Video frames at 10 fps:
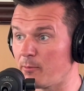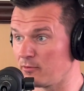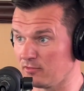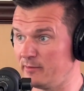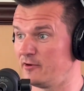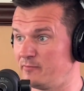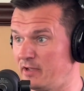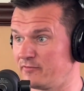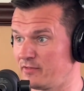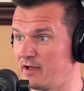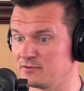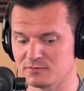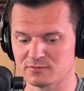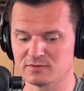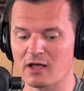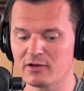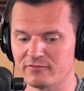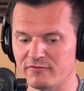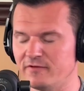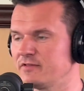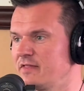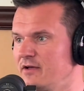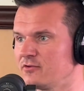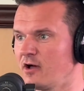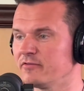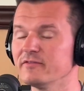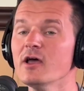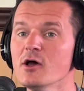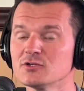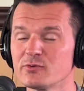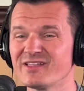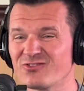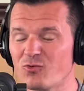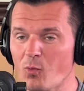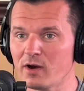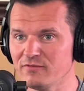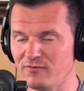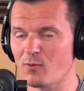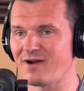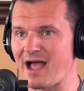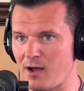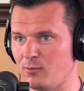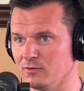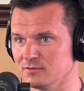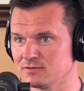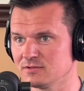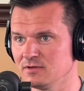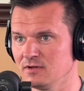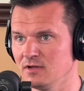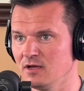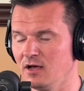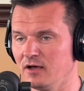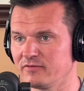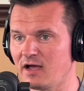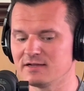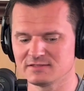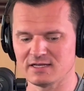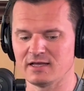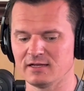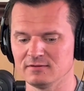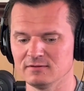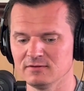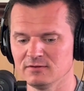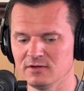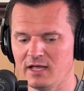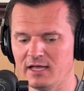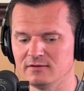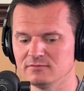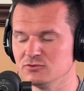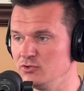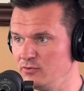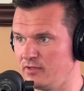upper limit of paying for the house, I'll give you $50,000 off it. So within 24 hours of God saying, hey, do